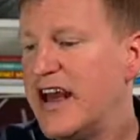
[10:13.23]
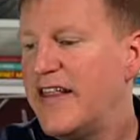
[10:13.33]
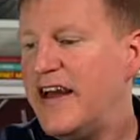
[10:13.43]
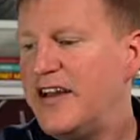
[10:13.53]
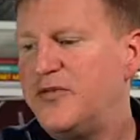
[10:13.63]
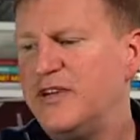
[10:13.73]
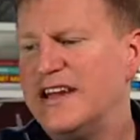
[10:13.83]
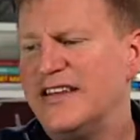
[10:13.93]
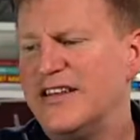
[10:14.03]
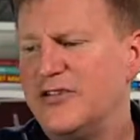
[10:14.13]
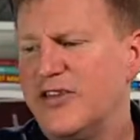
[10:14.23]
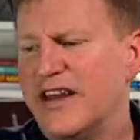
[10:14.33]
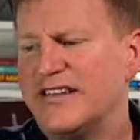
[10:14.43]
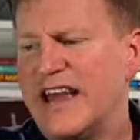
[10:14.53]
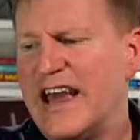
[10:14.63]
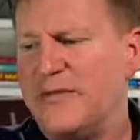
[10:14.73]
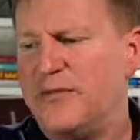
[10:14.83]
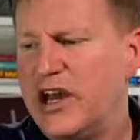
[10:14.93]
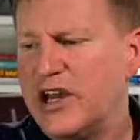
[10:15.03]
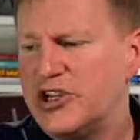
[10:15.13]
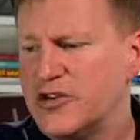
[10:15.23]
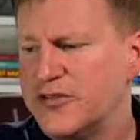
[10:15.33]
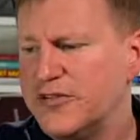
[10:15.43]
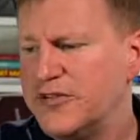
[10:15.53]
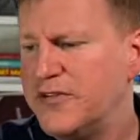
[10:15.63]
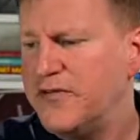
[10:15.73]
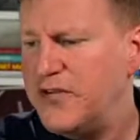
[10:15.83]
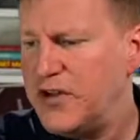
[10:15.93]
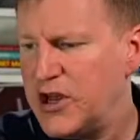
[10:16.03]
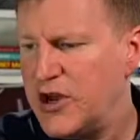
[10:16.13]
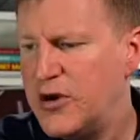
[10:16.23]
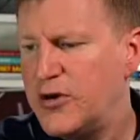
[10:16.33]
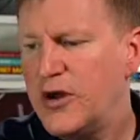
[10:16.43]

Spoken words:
that's when you get to do things like add pictures, video,